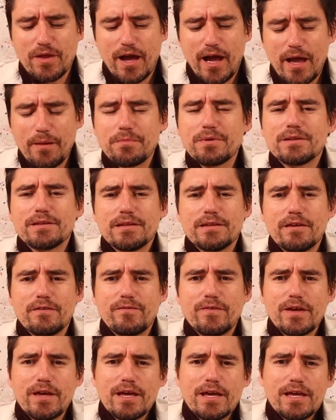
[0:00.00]
I
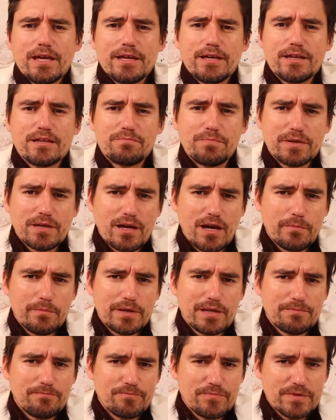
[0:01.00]
believe, is
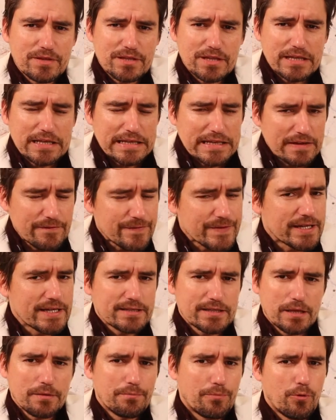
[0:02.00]
becoming
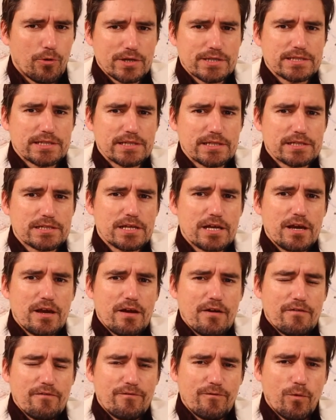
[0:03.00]
significantly important
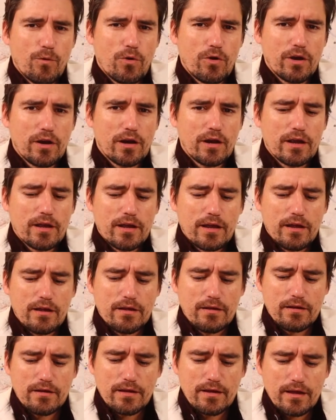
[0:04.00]
for
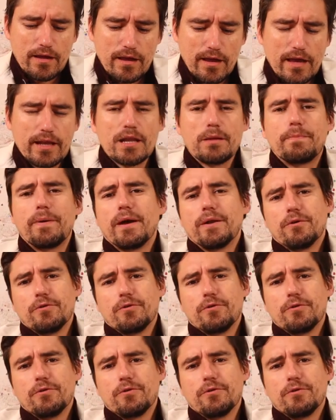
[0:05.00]
any pet